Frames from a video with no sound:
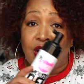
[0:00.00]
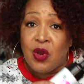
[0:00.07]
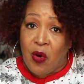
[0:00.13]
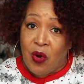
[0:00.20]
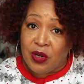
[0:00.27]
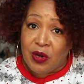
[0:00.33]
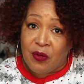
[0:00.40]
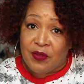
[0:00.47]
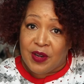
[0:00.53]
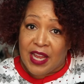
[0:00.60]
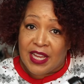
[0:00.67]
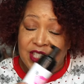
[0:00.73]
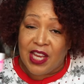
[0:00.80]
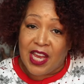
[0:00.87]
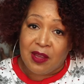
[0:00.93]
go on over
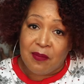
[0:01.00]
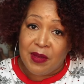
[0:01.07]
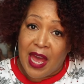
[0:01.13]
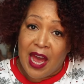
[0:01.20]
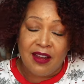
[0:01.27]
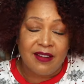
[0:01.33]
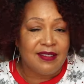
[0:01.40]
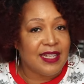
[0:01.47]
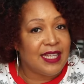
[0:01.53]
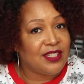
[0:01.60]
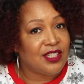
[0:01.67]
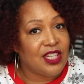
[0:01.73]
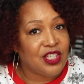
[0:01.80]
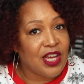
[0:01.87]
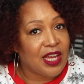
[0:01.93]
there and check me out,
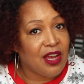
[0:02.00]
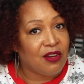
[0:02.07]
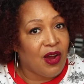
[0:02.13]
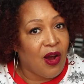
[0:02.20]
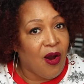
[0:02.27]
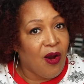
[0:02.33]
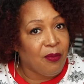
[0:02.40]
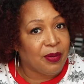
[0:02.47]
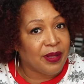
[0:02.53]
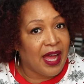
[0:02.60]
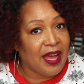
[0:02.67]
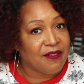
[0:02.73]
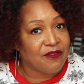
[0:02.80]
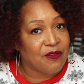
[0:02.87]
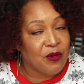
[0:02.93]
NeeCJae on all
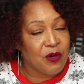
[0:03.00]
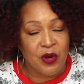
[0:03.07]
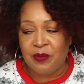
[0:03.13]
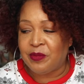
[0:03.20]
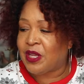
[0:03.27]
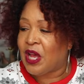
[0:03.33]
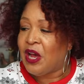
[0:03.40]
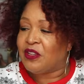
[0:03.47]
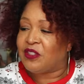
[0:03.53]
platforms.